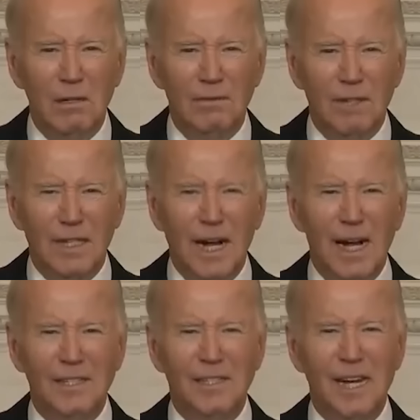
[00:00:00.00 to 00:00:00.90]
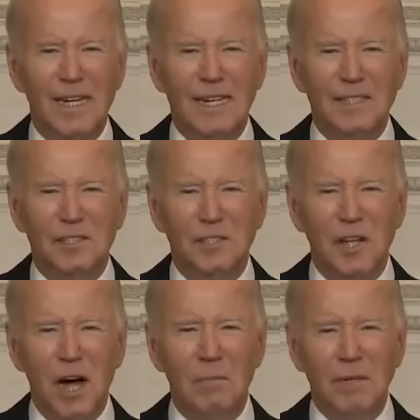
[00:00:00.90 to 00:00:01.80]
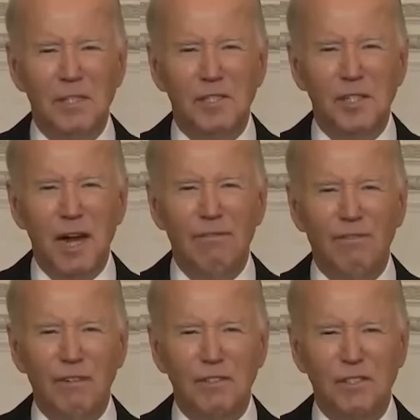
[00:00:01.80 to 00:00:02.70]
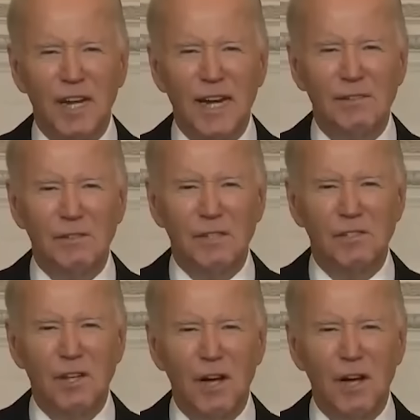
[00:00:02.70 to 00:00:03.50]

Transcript: For God's sake, it's dumb, it's shameful, it's dangerous, it's